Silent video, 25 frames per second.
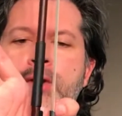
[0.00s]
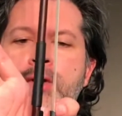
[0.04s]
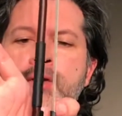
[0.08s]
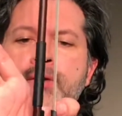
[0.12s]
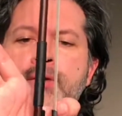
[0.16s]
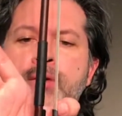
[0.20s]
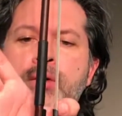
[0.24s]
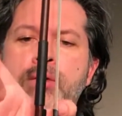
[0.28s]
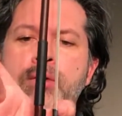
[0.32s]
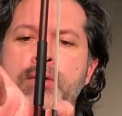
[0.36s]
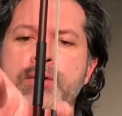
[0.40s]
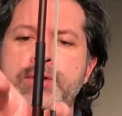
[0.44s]
and the
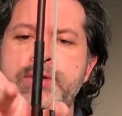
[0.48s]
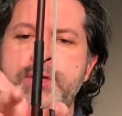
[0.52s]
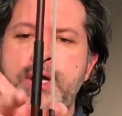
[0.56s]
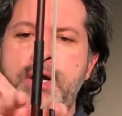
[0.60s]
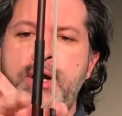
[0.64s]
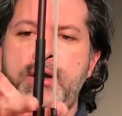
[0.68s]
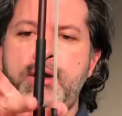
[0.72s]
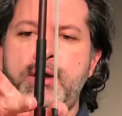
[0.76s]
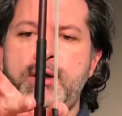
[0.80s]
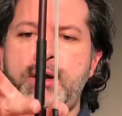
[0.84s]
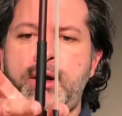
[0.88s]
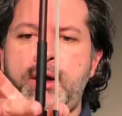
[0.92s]

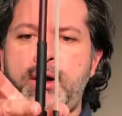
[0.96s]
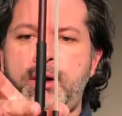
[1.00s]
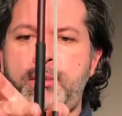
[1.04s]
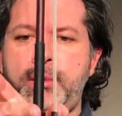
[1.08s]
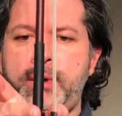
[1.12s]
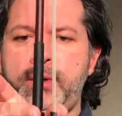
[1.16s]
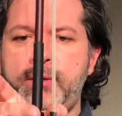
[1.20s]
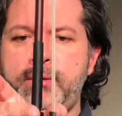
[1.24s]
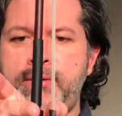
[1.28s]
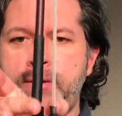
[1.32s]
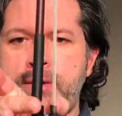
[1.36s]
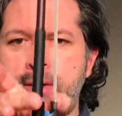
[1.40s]
horsehair, and our
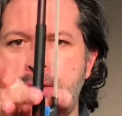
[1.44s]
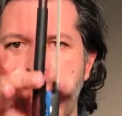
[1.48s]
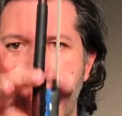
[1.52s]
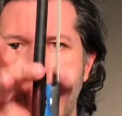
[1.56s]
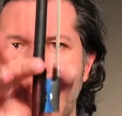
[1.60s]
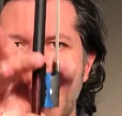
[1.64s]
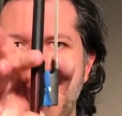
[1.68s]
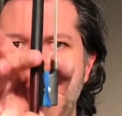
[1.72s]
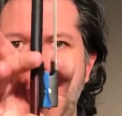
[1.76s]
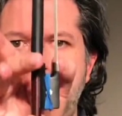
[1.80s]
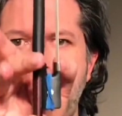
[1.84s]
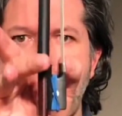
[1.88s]
middle finger goes
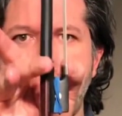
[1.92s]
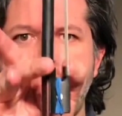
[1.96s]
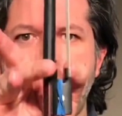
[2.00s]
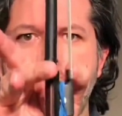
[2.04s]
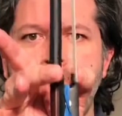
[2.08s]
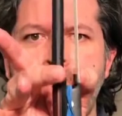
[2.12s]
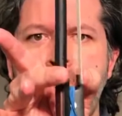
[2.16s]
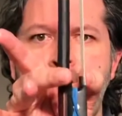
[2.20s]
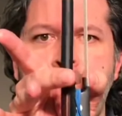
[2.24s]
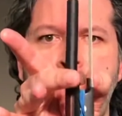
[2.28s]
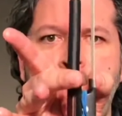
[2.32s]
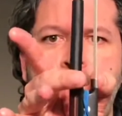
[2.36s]
there,
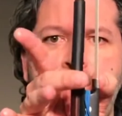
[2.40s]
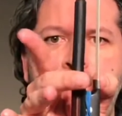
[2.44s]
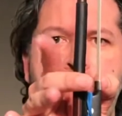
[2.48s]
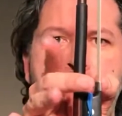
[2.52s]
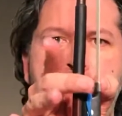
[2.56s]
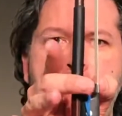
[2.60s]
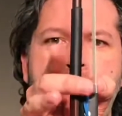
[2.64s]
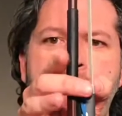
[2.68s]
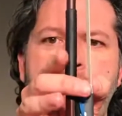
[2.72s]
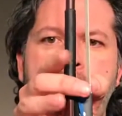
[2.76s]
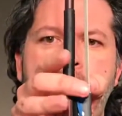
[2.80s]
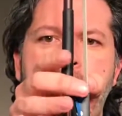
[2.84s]

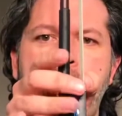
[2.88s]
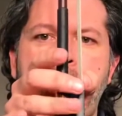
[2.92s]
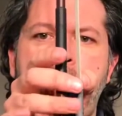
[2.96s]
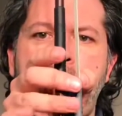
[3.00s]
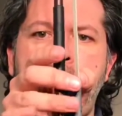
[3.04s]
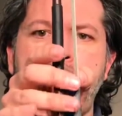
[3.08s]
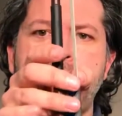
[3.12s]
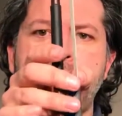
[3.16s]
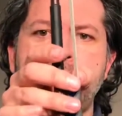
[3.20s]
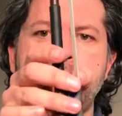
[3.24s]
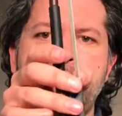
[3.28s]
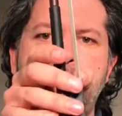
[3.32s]
and then on
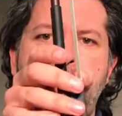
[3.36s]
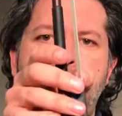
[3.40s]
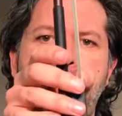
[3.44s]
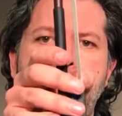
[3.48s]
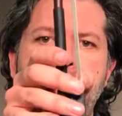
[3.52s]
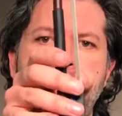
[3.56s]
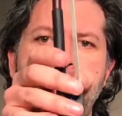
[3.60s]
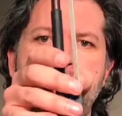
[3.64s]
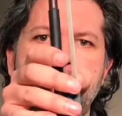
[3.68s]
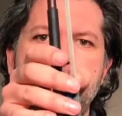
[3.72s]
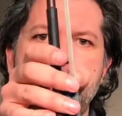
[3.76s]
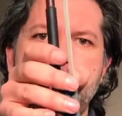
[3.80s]
either side,
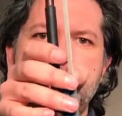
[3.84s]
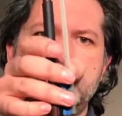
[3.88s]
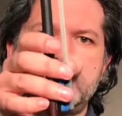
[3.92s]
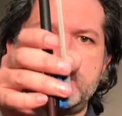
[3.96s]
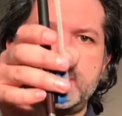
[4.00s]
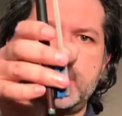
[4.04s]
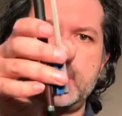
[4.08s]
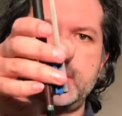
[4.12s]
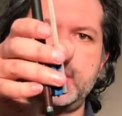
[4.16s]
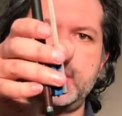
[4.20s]
just like